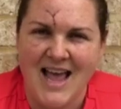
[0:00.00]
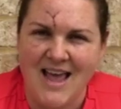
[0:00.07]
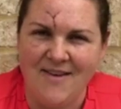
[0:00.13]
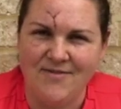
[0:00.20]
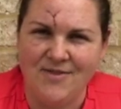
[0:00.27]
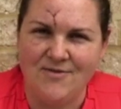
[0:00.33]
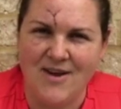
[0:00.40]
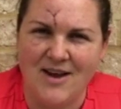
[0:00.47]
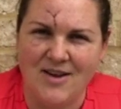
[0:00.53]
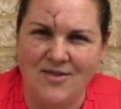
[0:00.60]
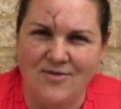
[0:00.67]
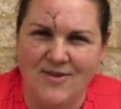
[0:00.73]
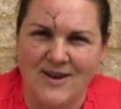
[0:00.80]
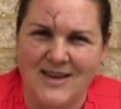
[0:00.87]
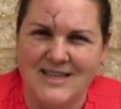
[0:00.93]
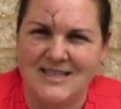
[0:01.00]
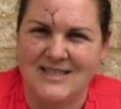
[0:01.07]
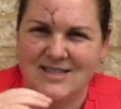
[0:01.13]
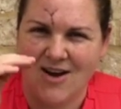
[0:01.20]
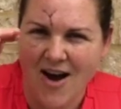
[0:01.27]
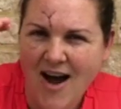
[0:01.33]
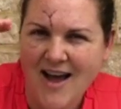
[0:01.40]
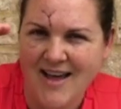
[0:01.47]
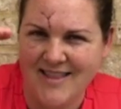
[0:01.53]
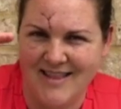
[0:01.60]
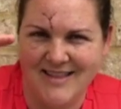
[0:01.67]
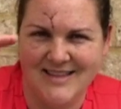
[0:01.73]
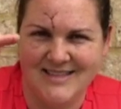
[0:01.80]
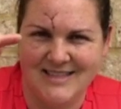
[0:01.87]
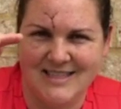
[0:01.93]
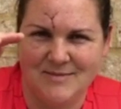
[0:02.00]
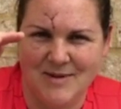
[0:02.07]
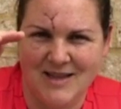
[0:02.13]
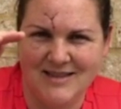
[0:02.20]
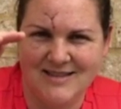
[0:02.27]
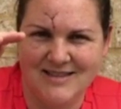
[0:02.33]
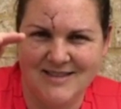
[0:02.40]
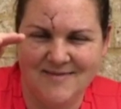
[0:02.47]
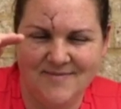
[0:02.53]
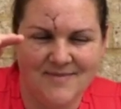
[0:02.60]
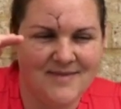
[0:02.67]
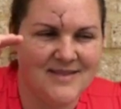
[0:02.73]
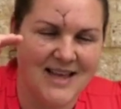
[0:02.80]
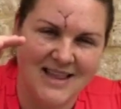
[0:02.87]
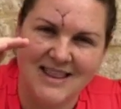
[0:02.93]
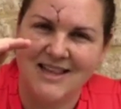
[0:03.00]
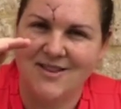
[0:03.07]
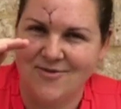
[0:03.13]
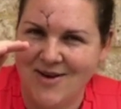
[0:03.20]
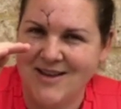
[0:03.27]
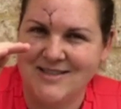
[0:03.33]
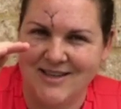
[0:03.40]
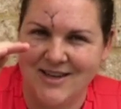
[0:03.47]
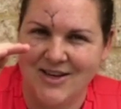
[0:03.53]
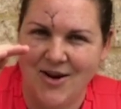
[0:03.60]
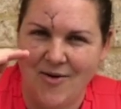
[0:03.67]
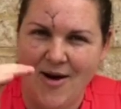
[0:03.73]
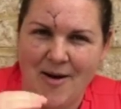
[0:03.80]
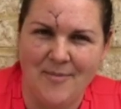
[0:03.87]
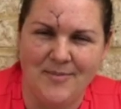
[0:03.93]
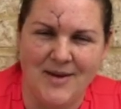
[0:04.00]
If the rate at 3 years is higher than the 6 months, they think the rate's going to go up.